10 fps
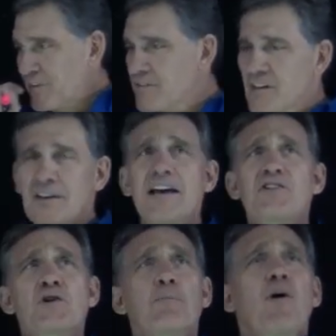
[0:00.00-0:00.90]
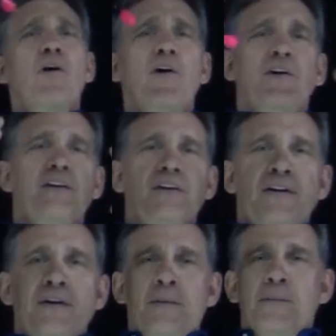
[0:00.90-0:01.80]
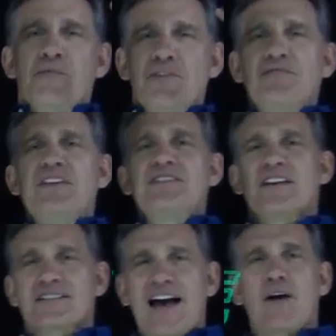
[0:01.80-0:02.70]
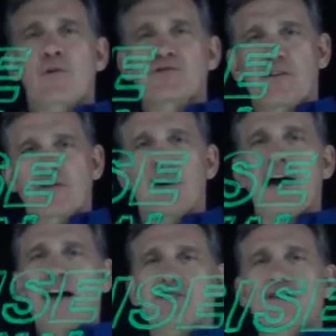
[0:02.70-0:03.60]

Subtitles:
the lecture part, 56 hours of class